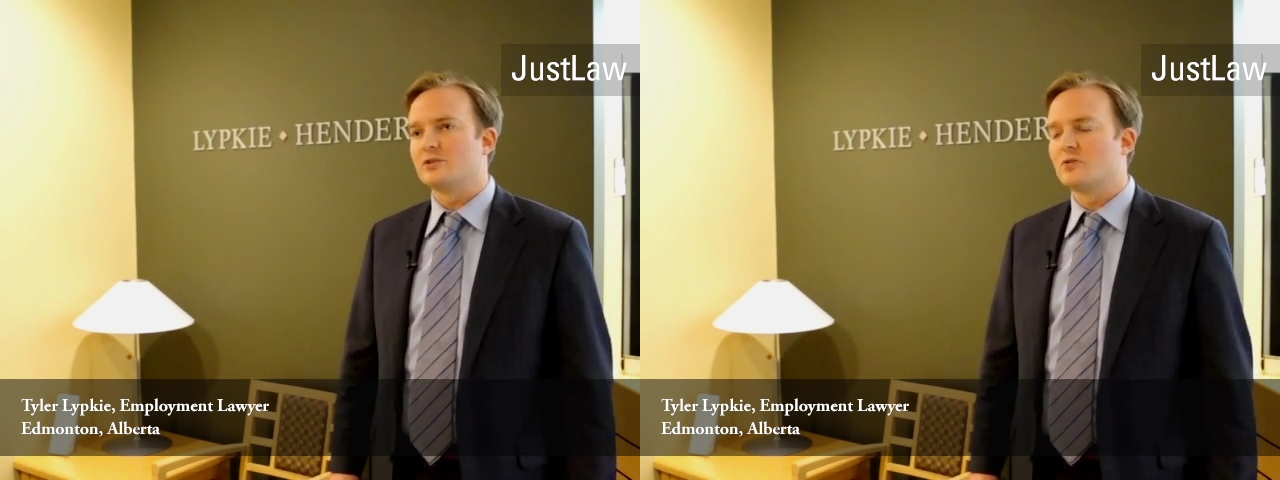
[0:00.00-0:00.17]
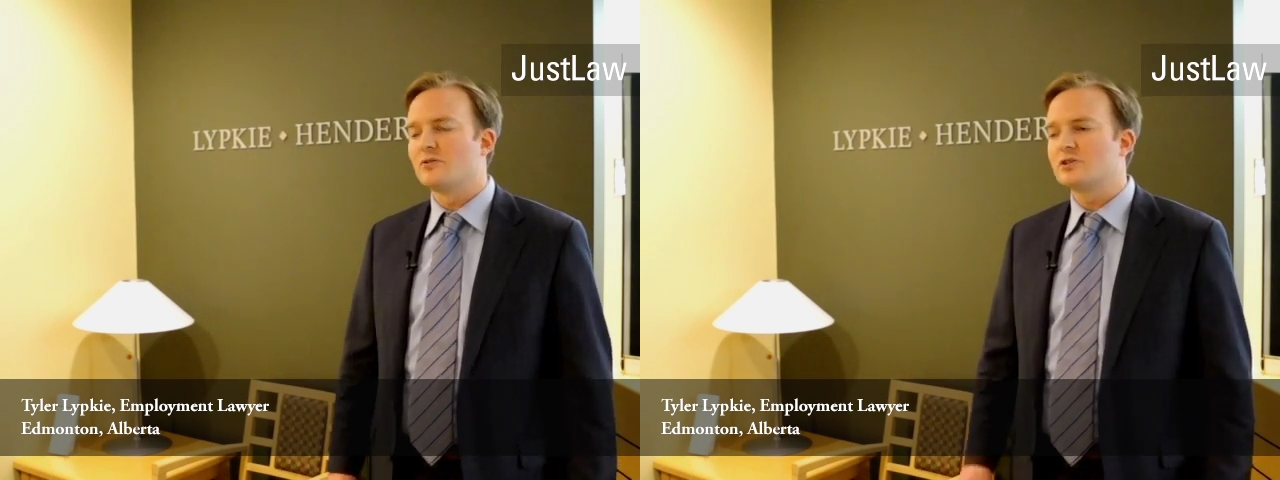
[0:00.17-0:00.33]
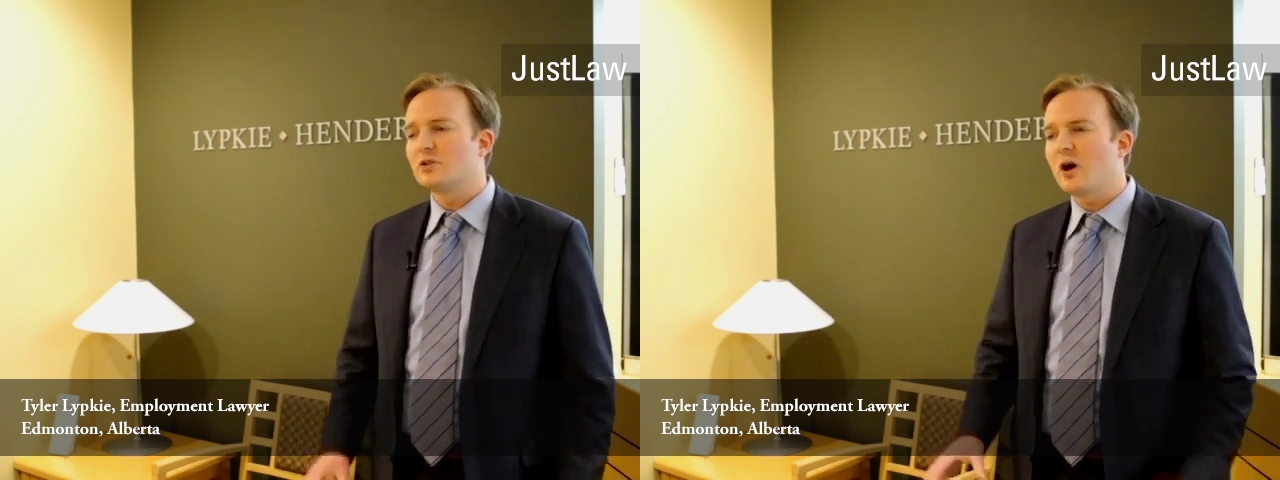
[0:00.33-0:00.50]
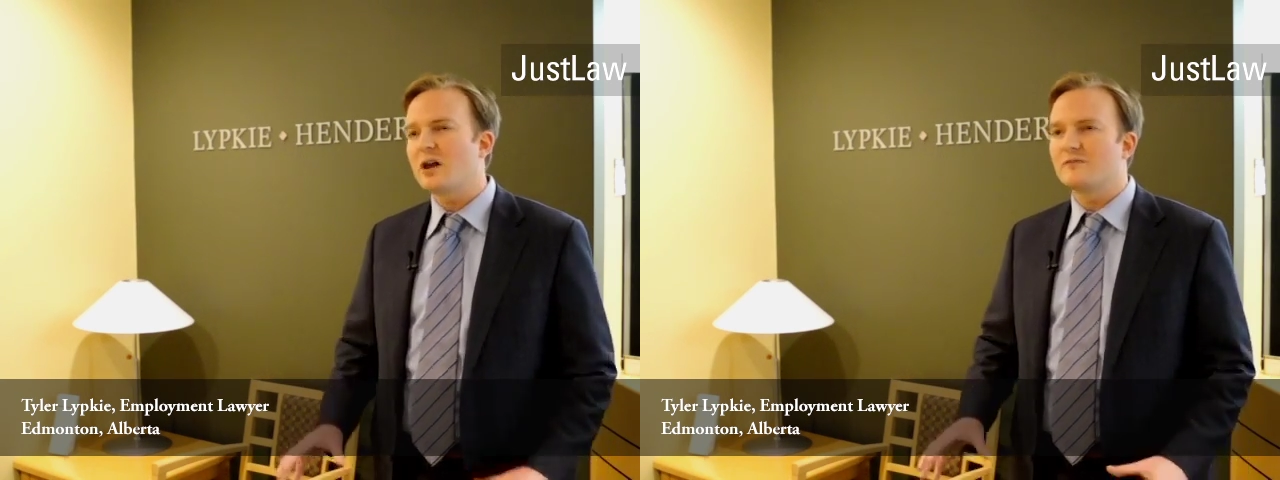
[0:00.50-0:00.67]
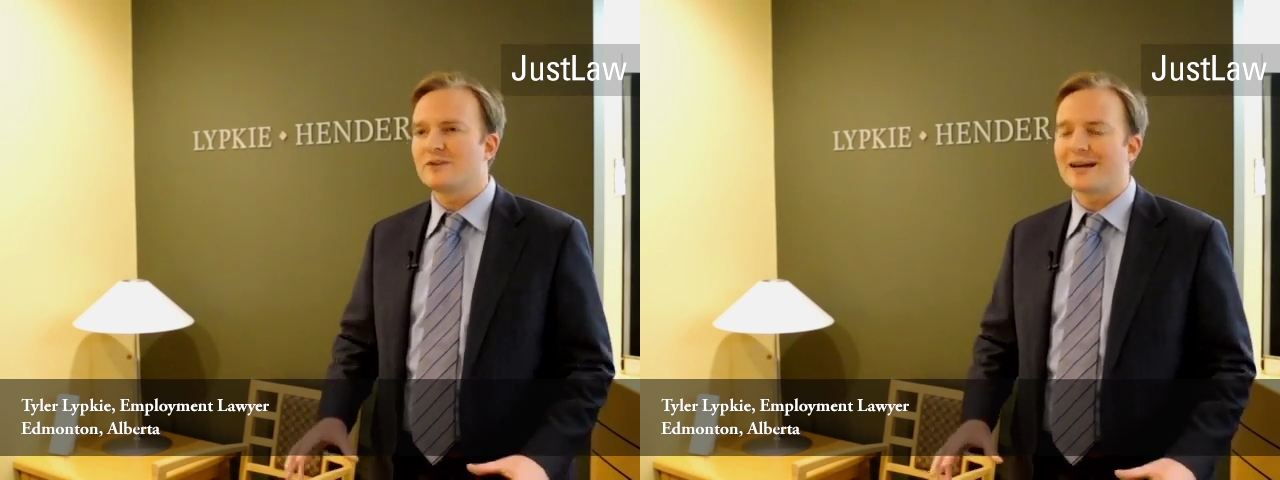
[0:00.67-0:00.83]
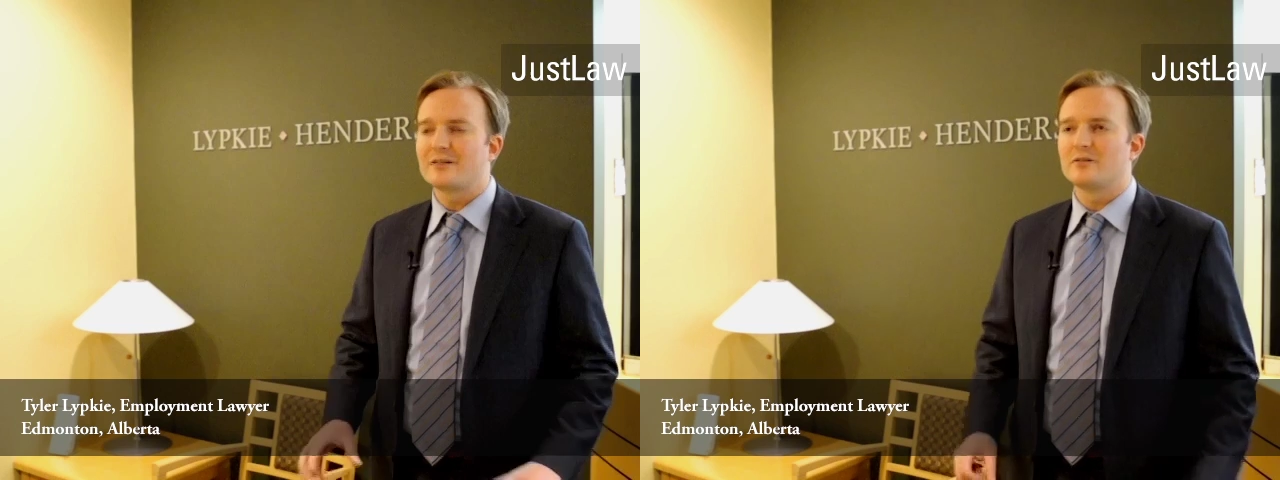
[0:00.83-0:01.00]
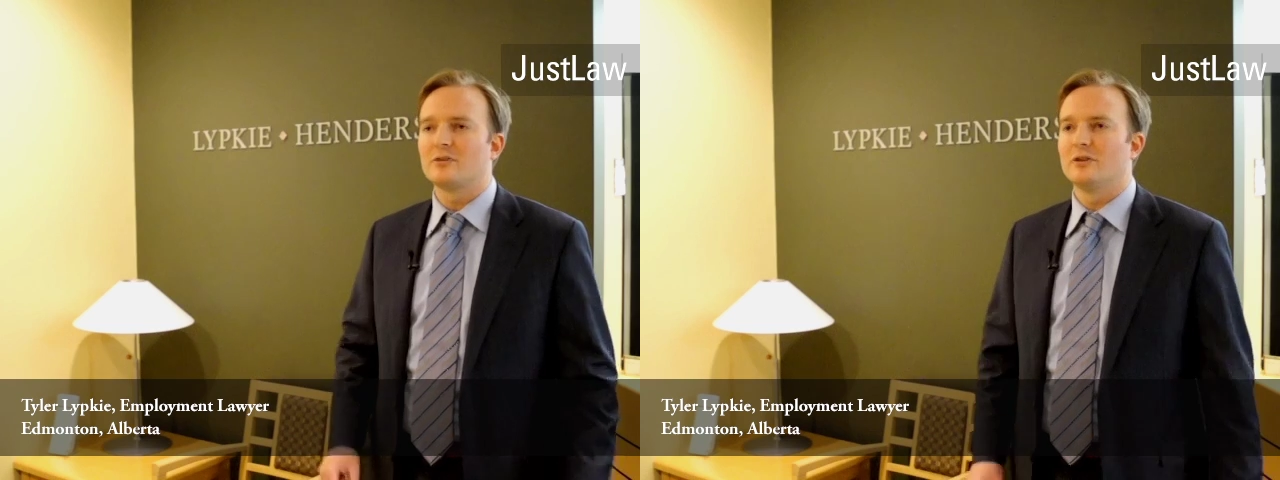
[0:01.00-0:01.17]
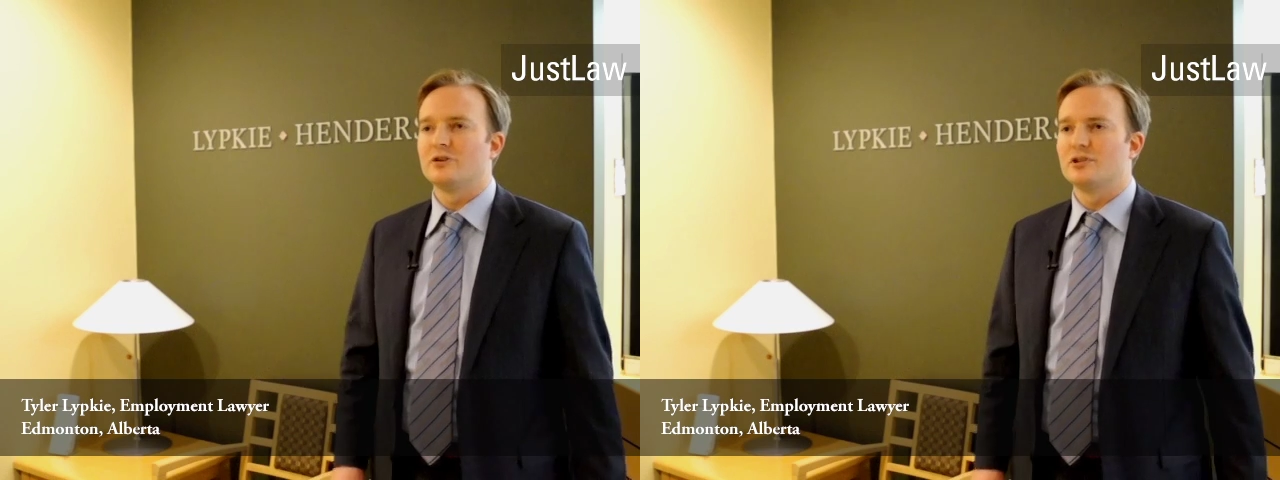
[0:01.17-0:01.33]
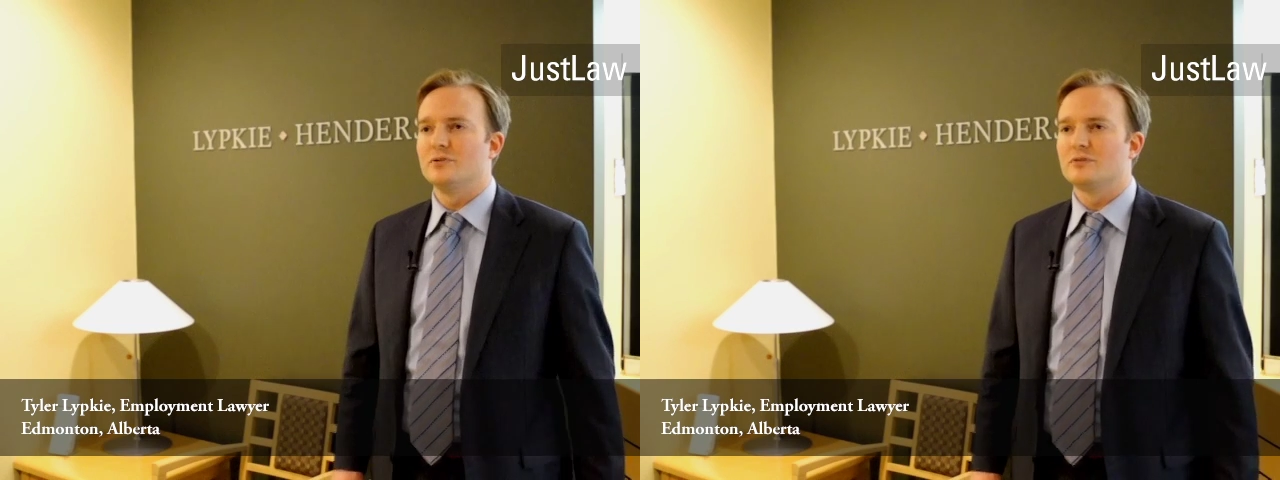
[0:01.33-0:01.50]
So there's a lot of technical
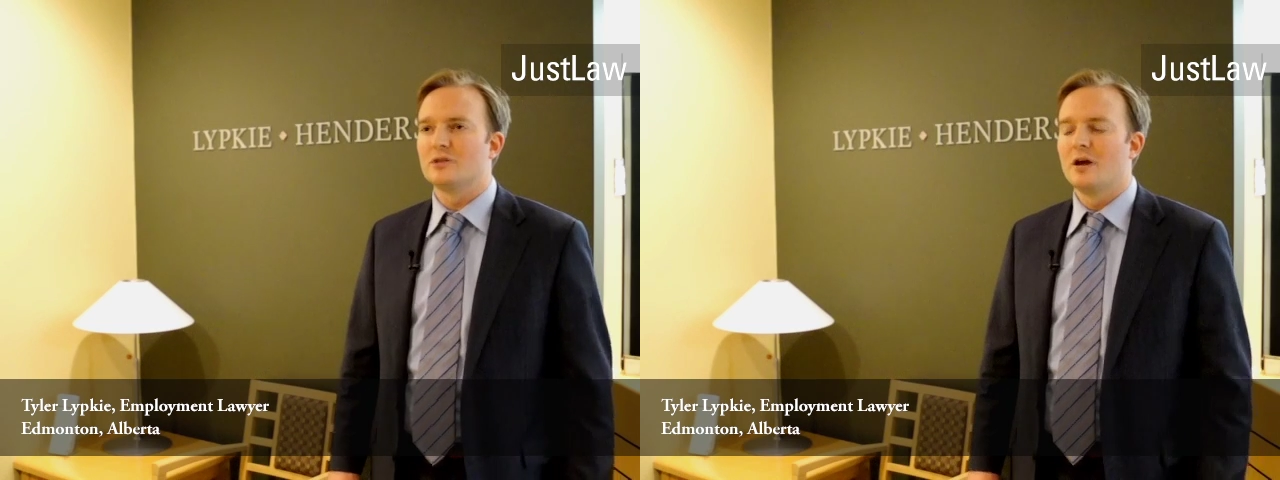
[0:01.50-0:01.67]
issues